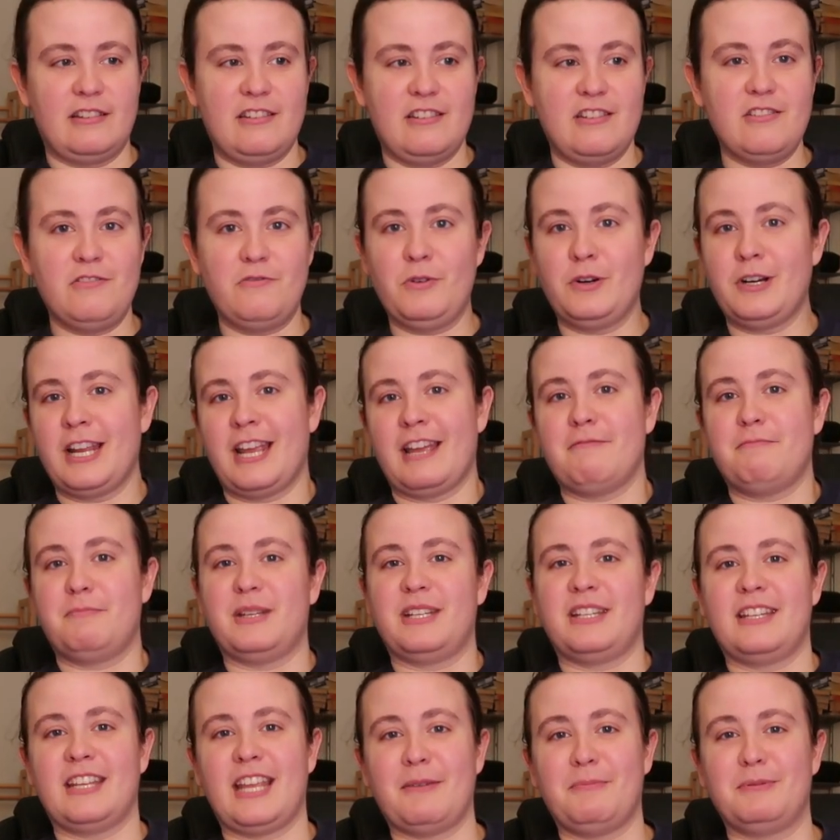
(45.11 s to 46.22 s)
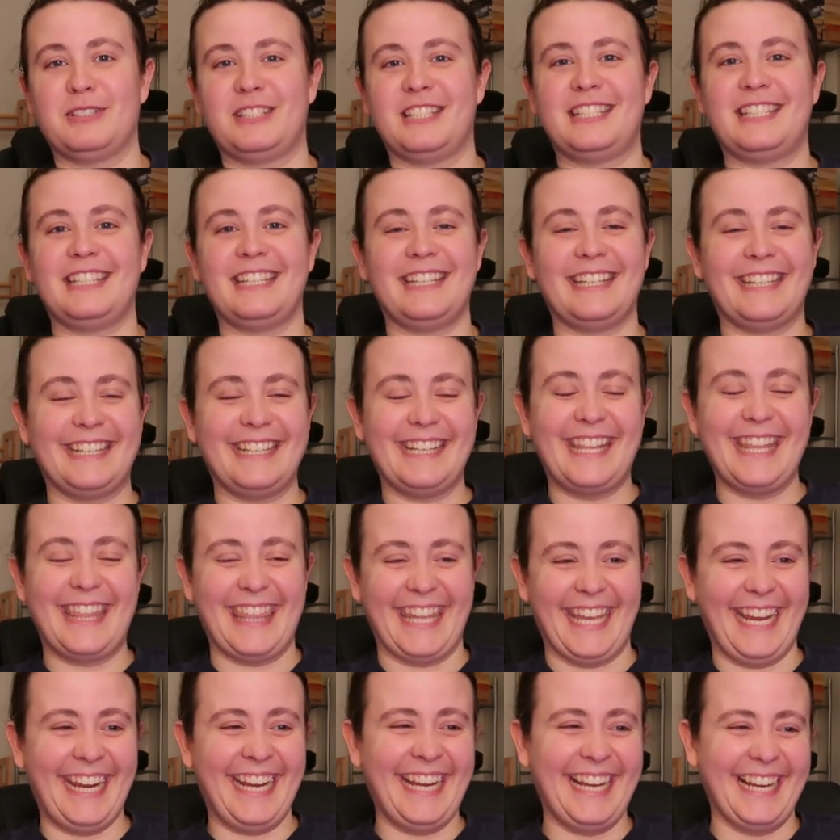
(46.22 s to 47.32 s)
you wouldn't have been able to see
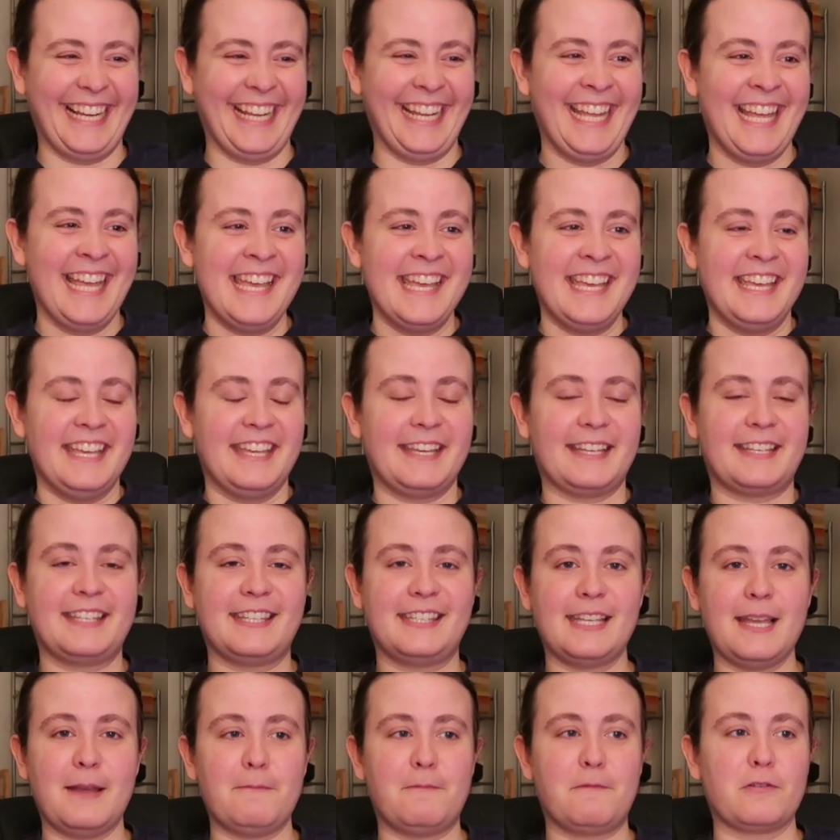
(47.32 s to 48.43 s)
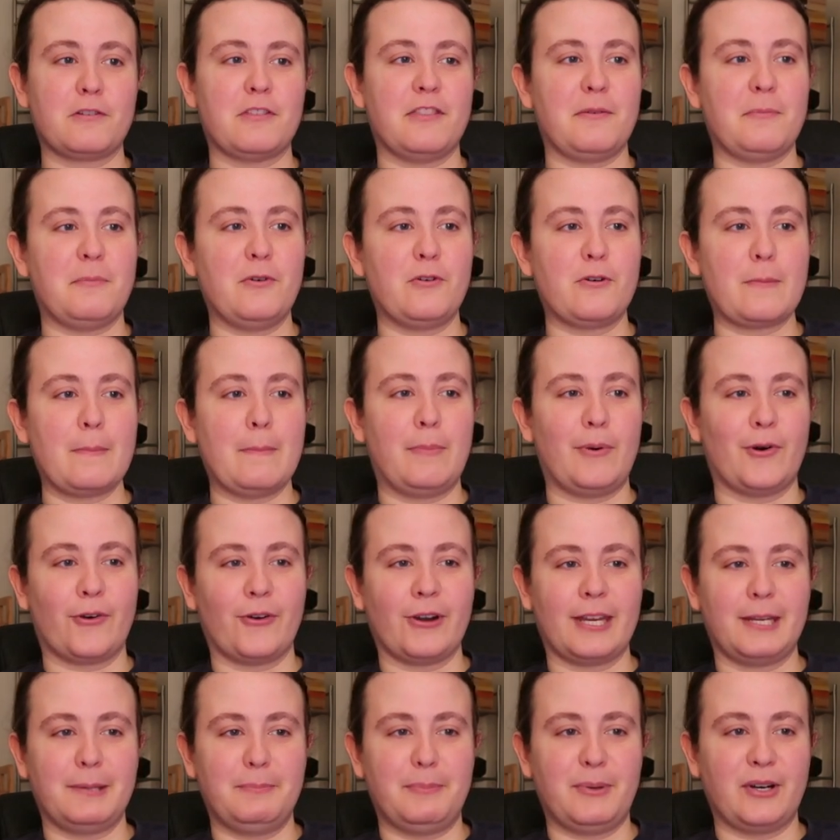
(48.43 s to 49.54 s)
anything except for the more
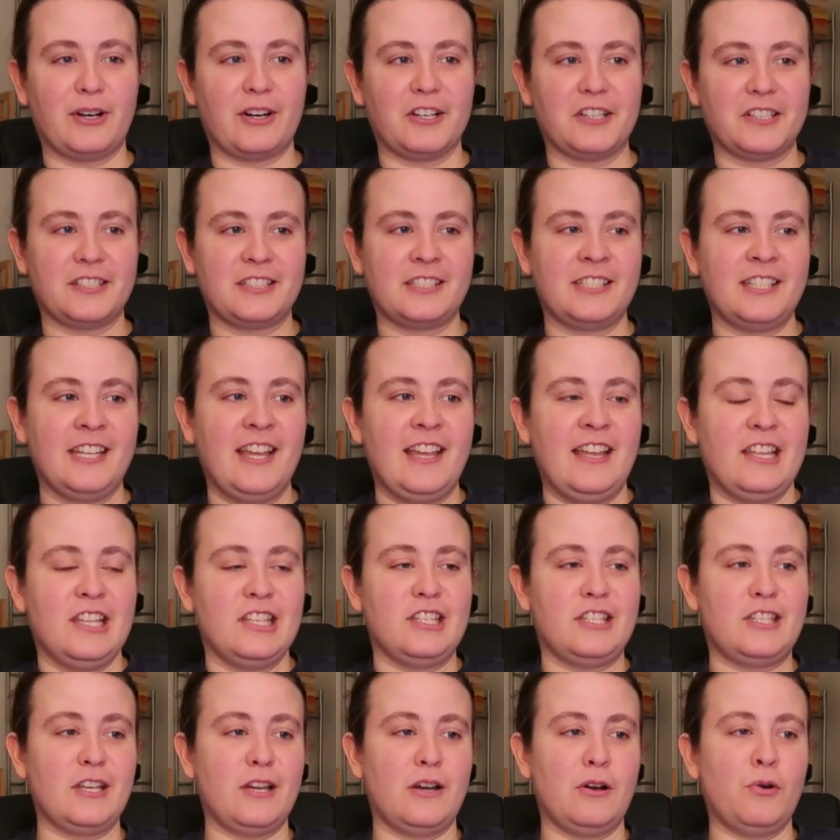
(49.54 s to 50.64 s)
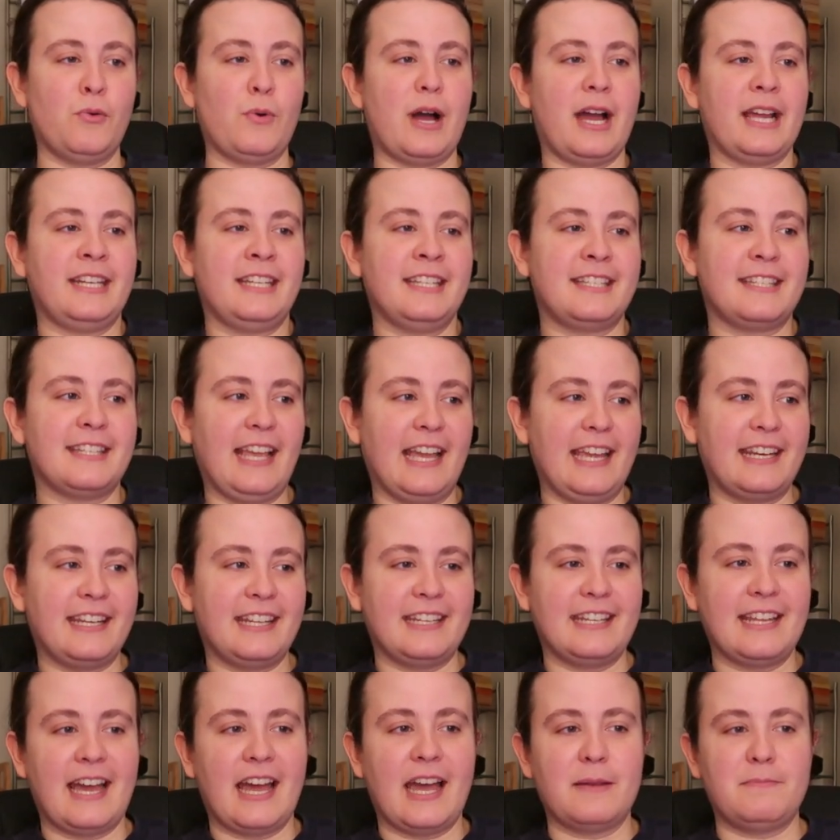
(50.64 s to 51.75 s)
boring parts. So I
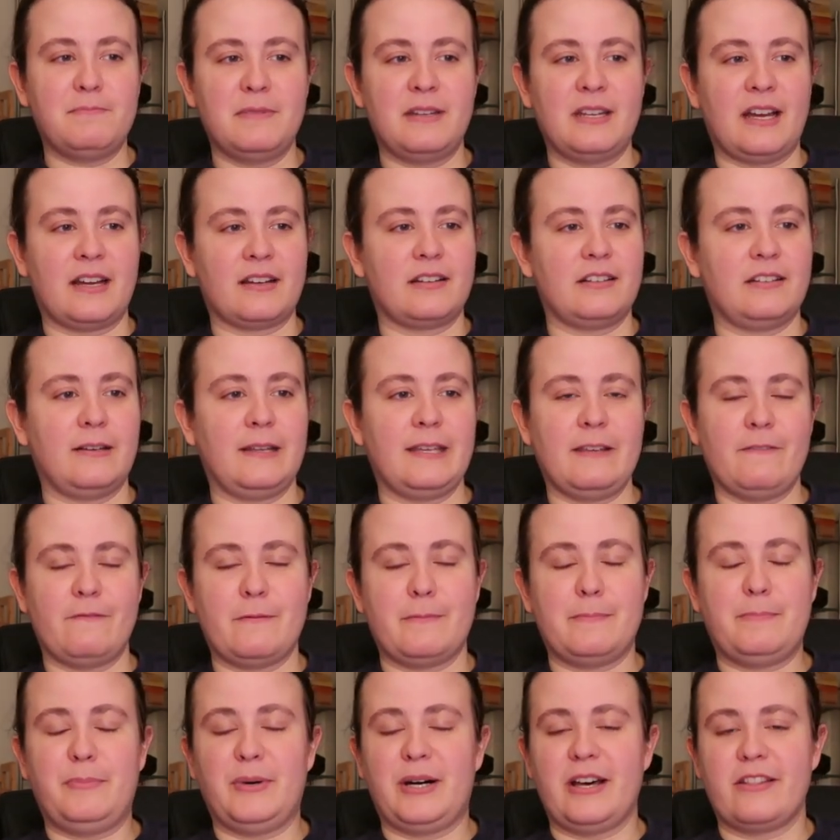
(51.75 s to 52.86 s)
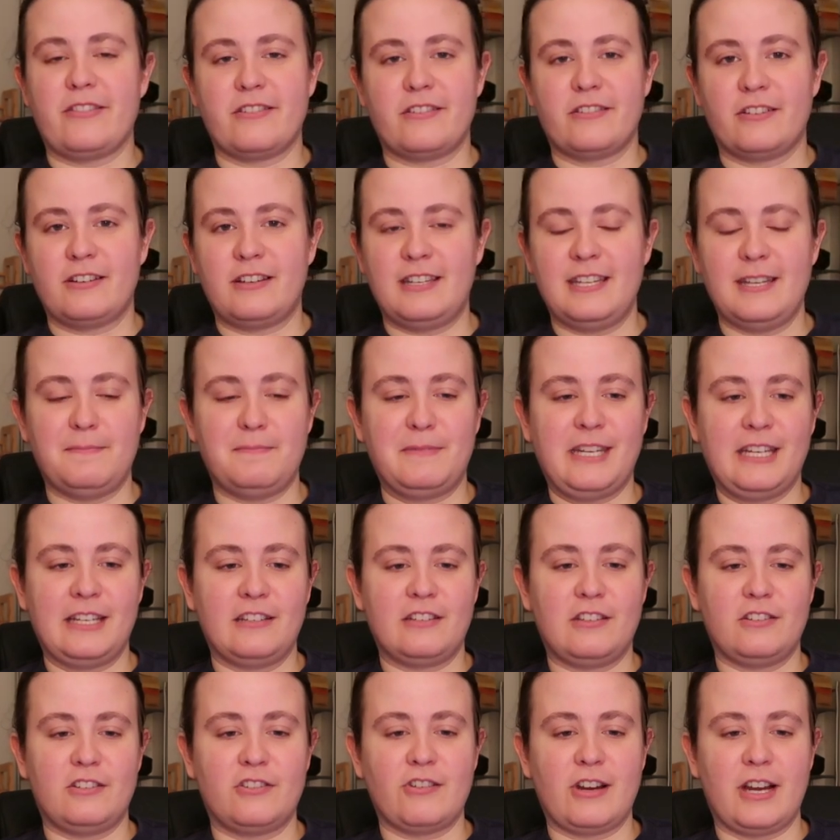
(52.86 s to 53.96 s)
decided I'm not gonna even bother attempting
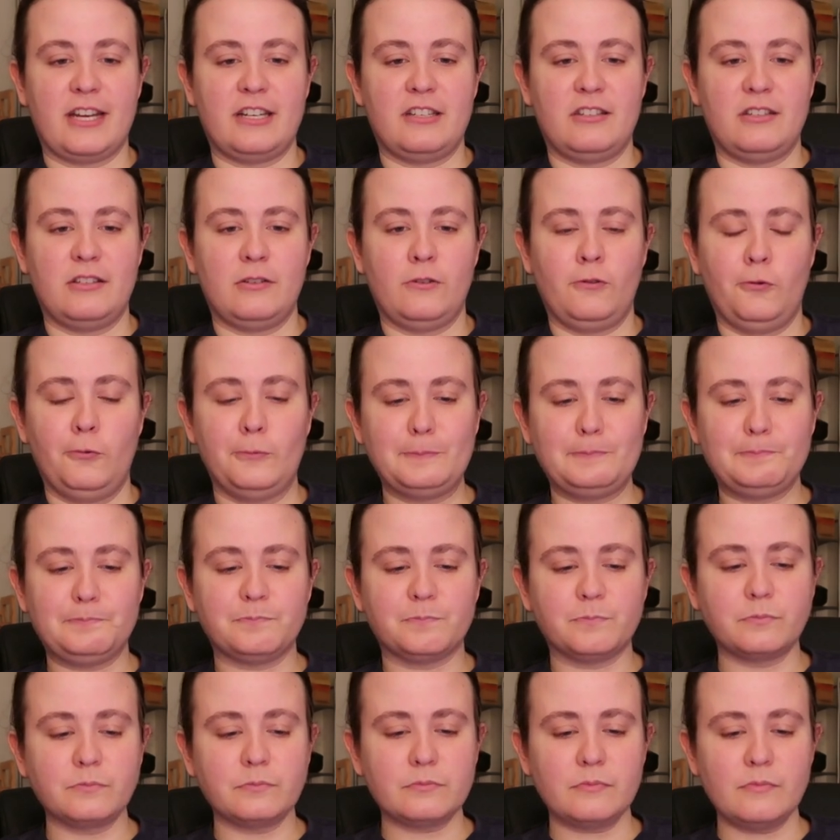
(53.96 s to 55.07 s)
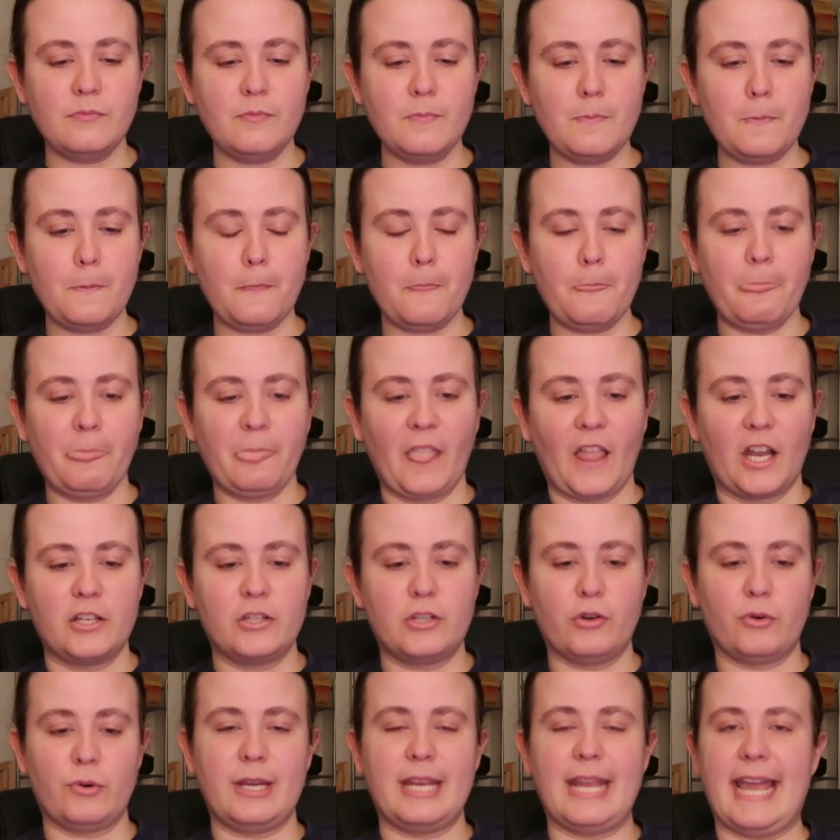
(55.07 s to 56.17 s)
to try to
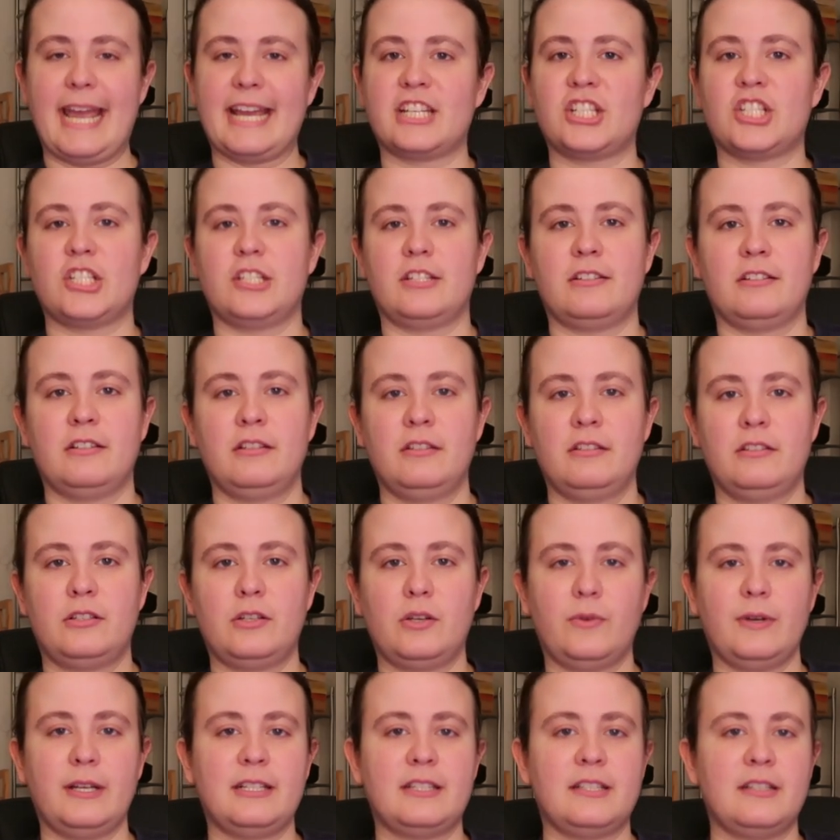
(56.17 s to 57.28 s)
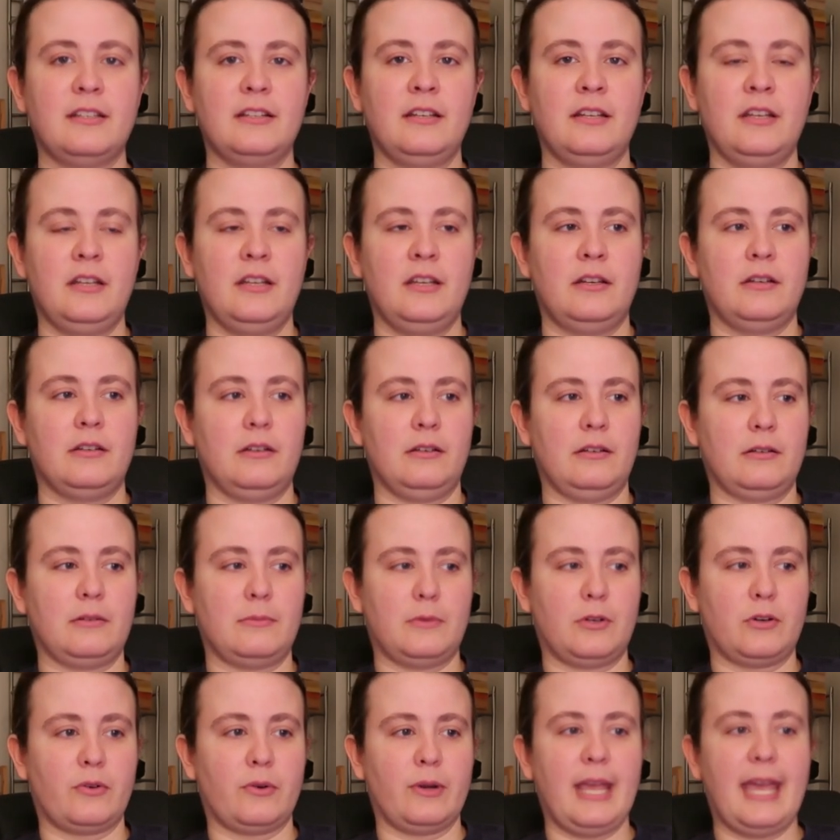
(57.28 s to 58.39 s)
do a reaction to it,
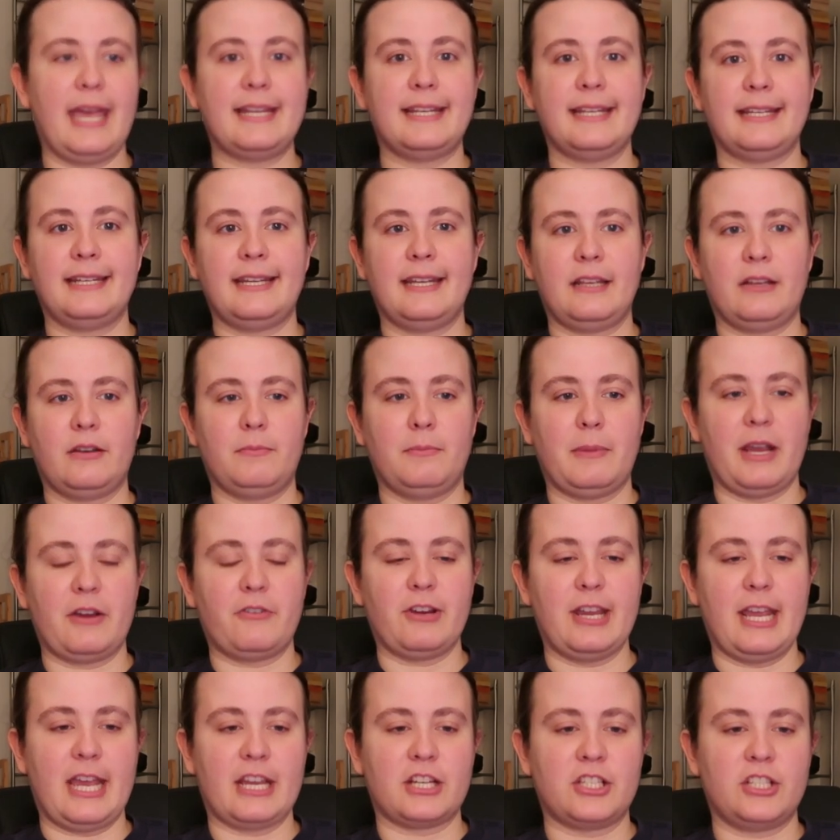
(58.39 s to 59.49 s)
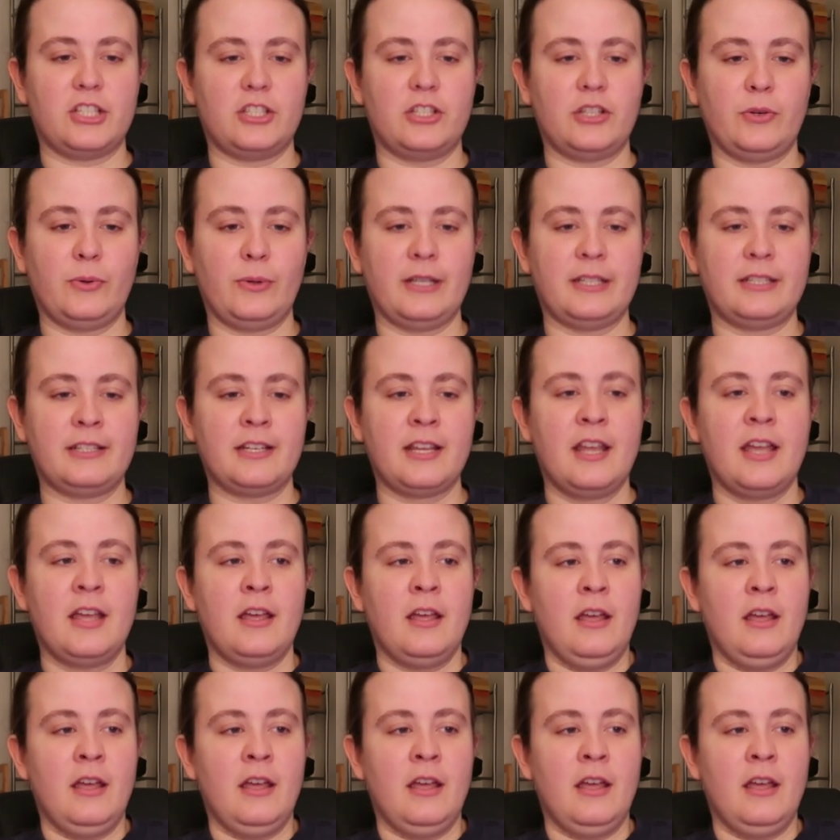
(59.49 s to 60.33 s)
or edit it, my reaction to it.